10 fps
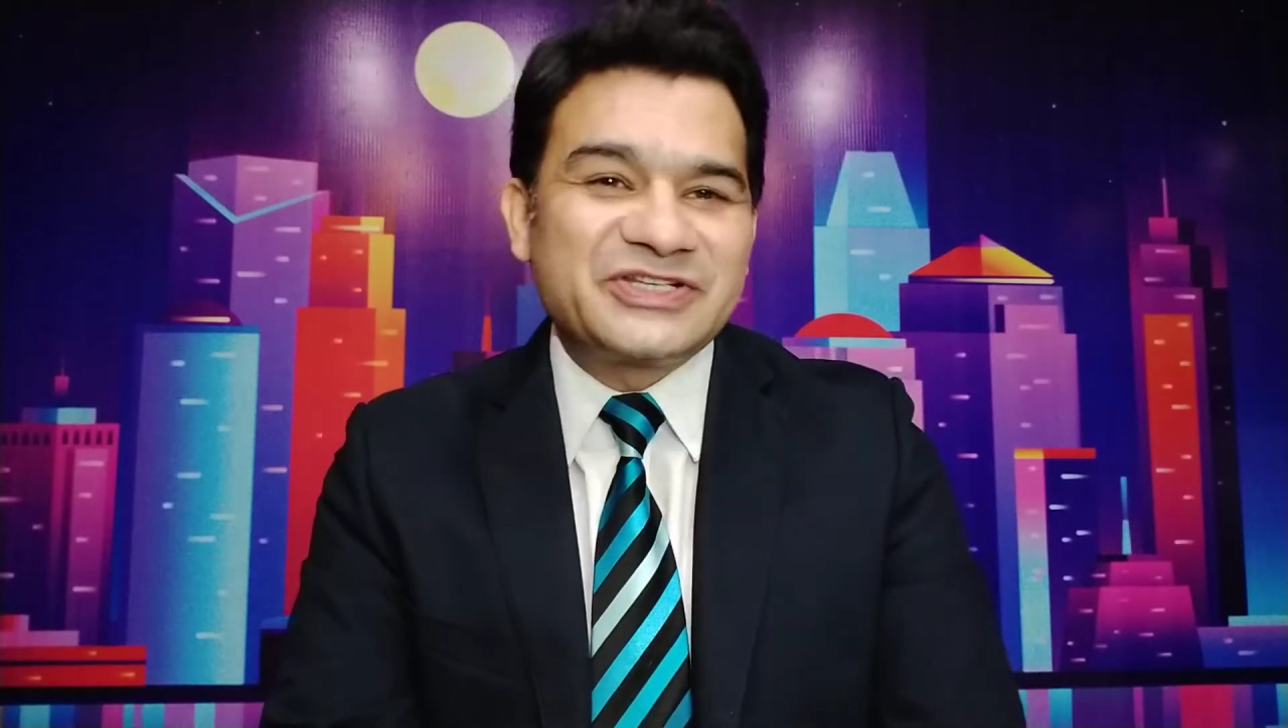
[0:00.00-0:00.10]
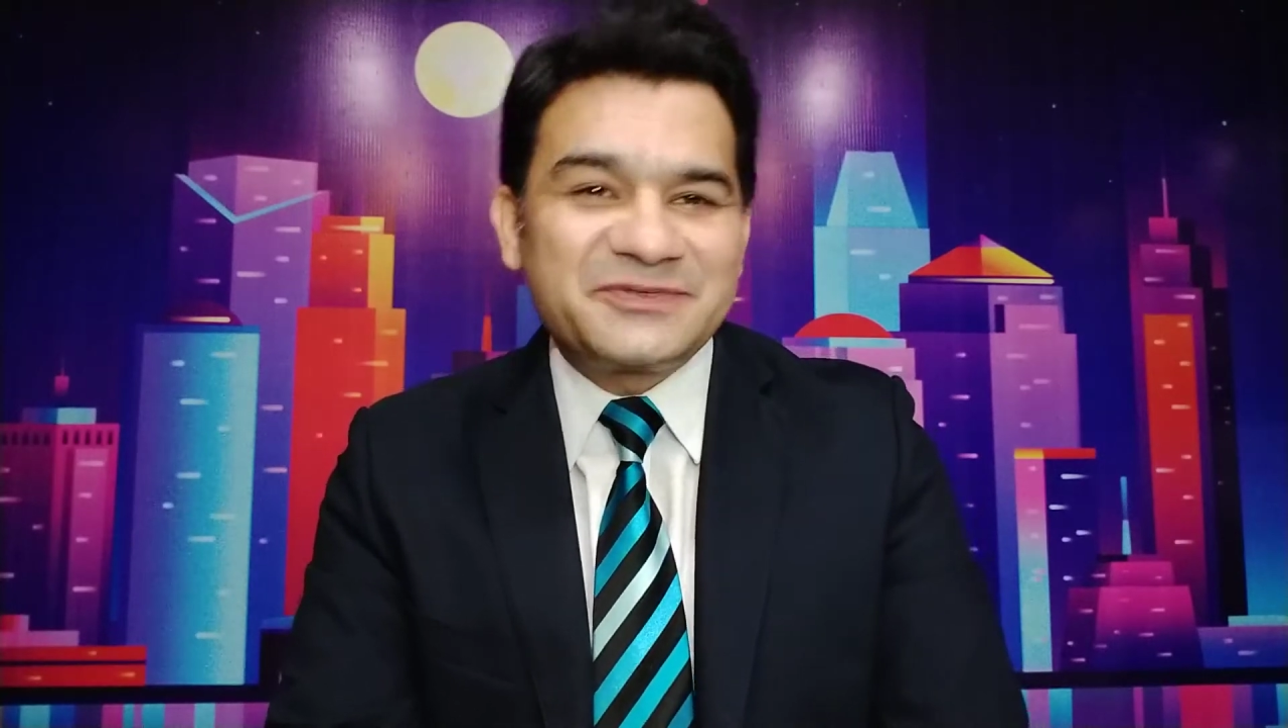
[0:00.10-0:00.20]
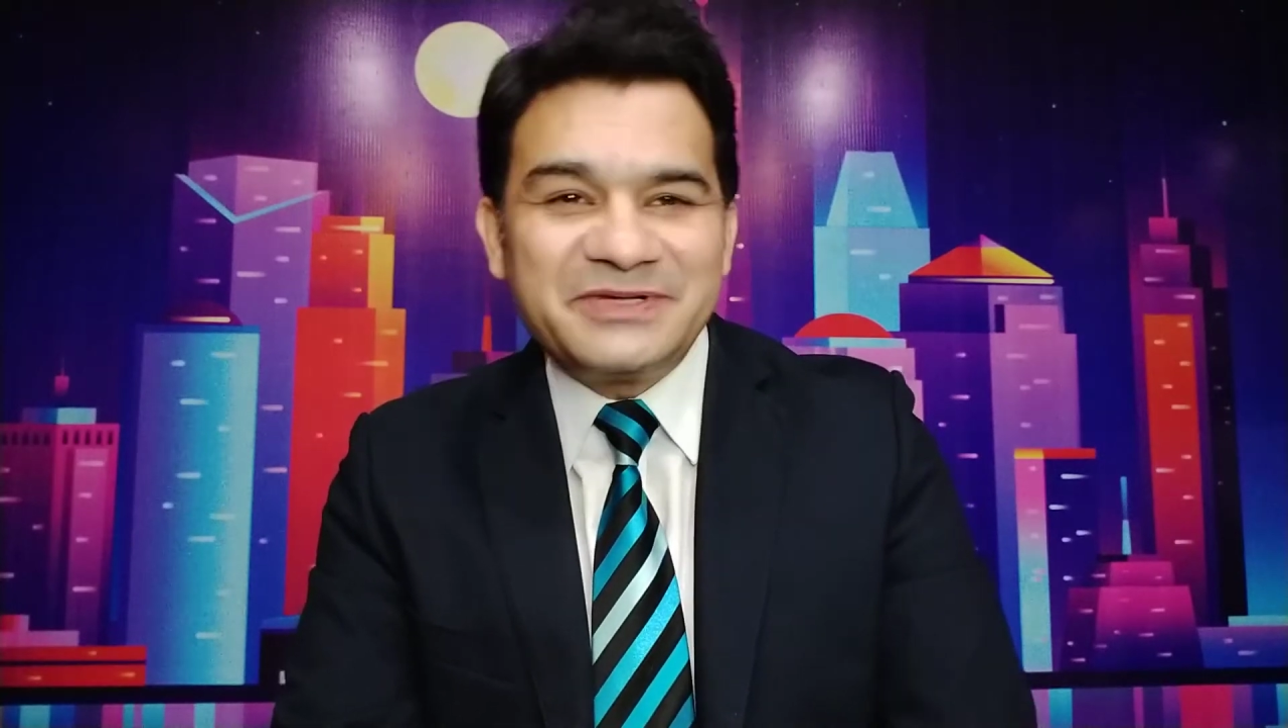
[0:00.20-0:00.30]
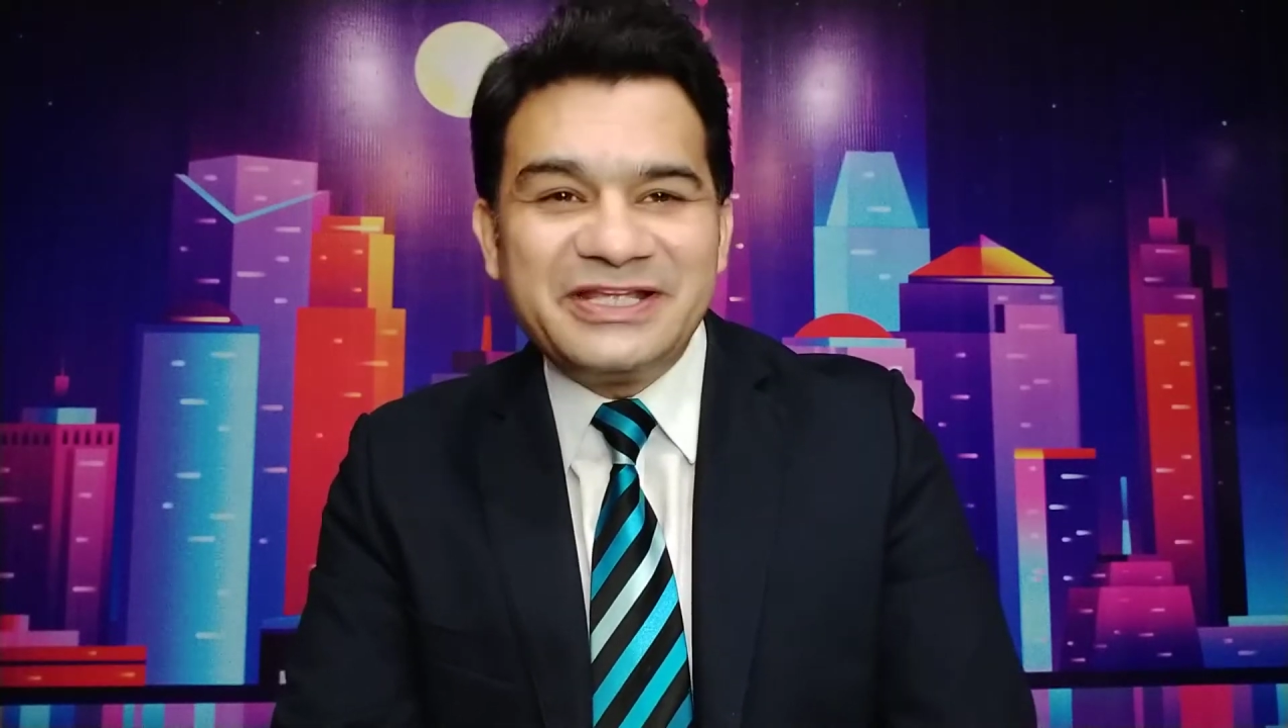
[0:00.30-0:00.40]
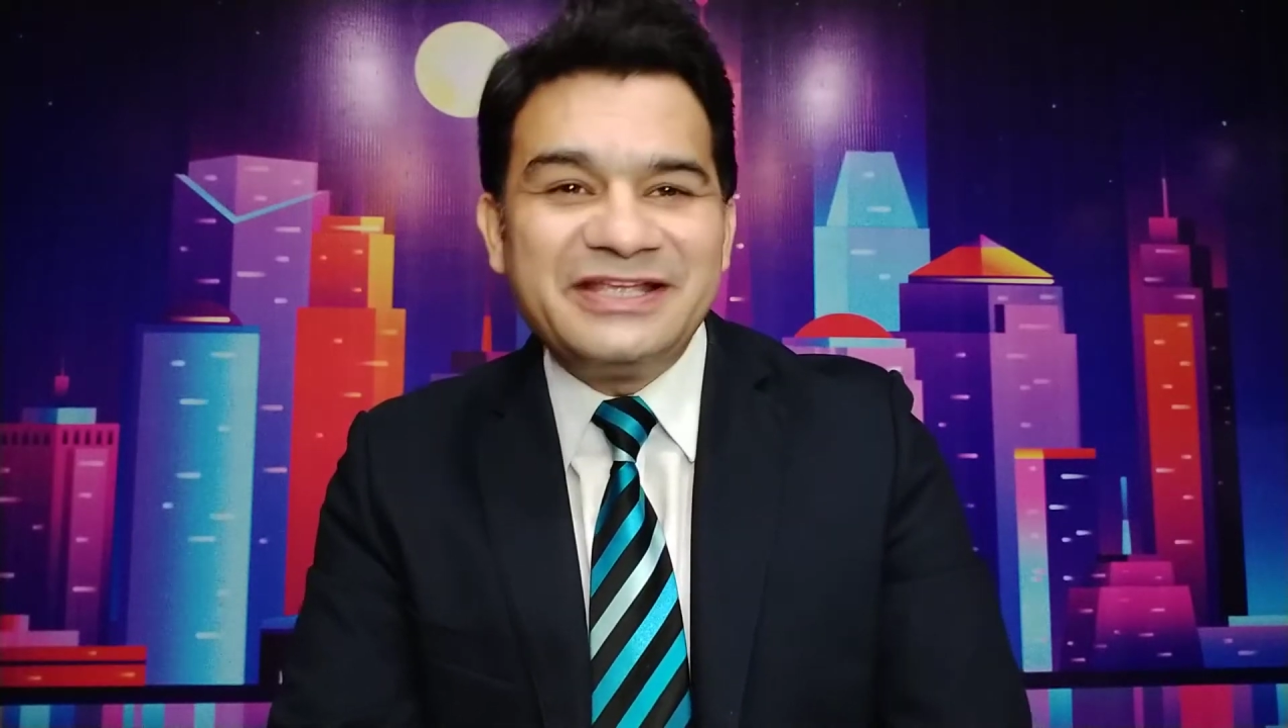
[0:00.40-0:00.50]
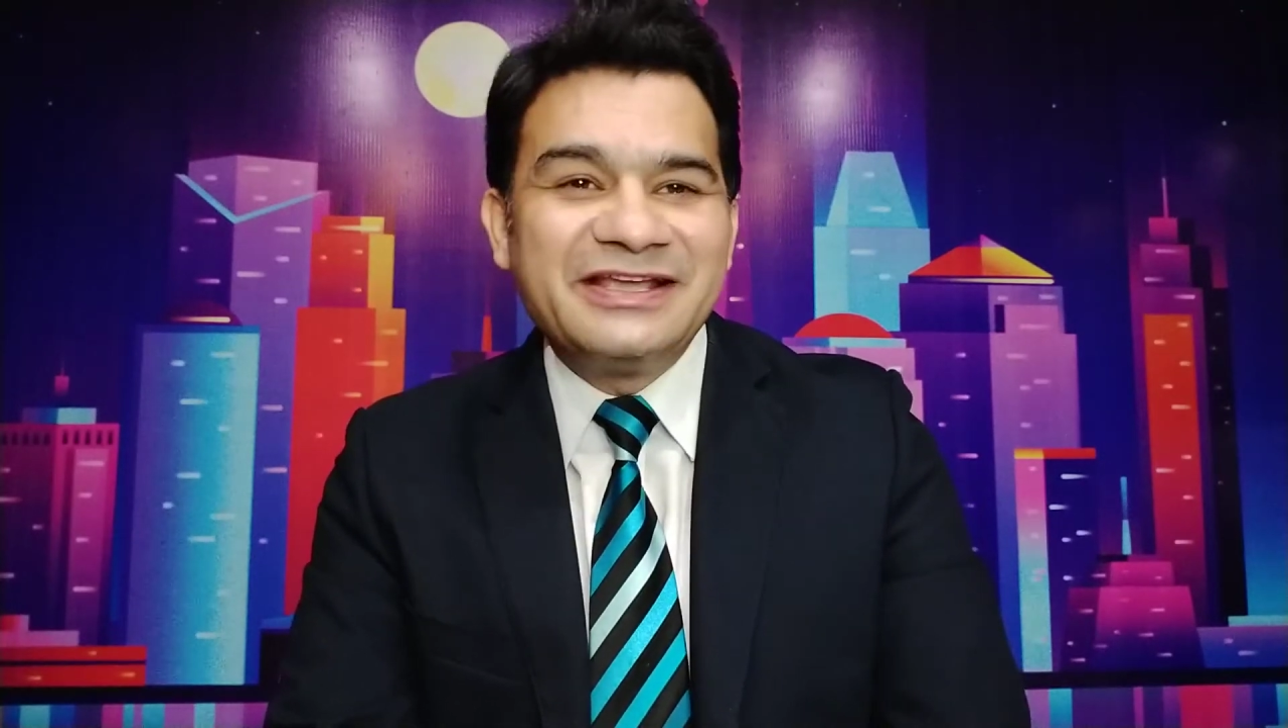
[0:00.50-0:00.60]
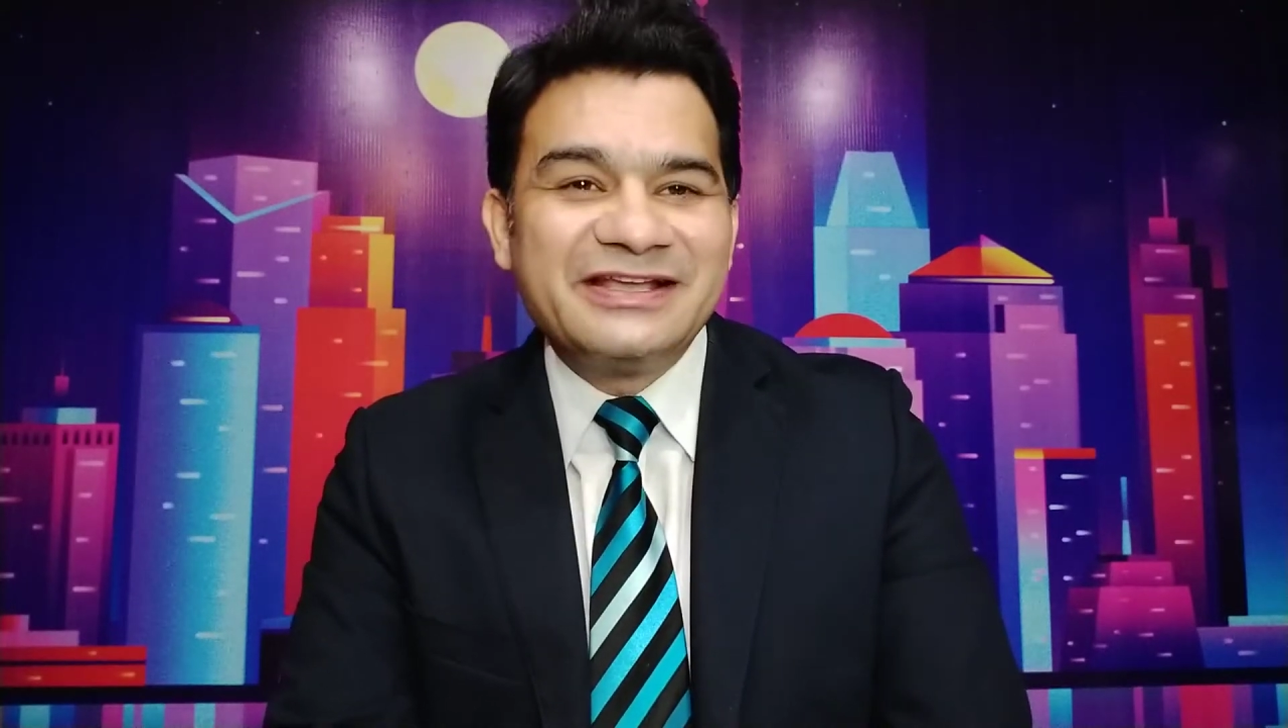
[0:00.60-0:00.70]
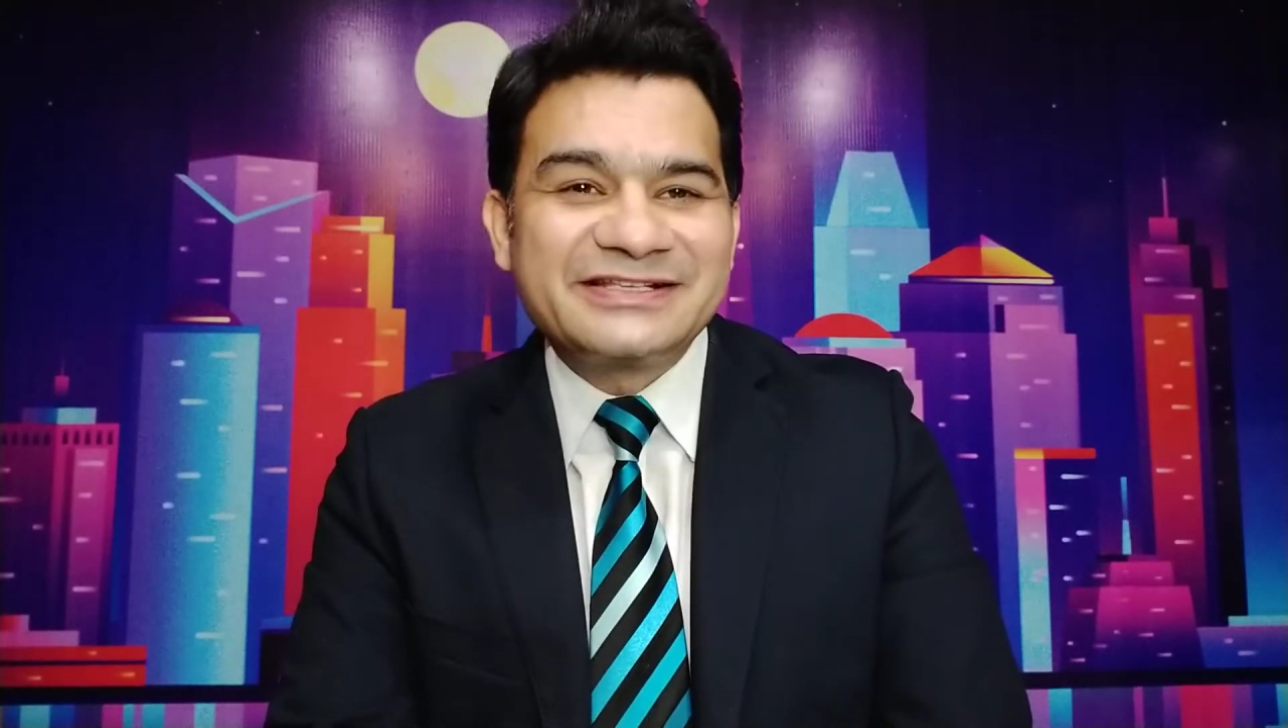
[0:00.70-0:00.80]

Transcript: could be